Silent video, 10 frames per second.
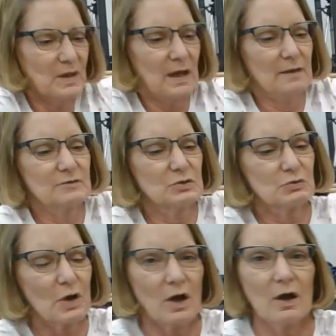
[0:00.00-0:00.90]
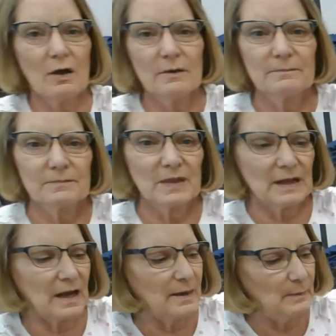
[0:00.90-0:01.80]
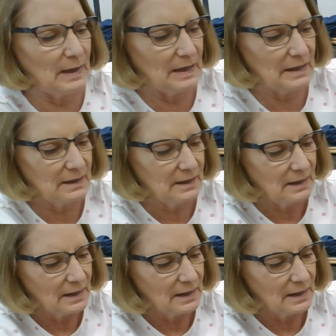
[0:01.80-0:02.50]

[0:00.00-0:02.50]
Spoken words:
of straw that I made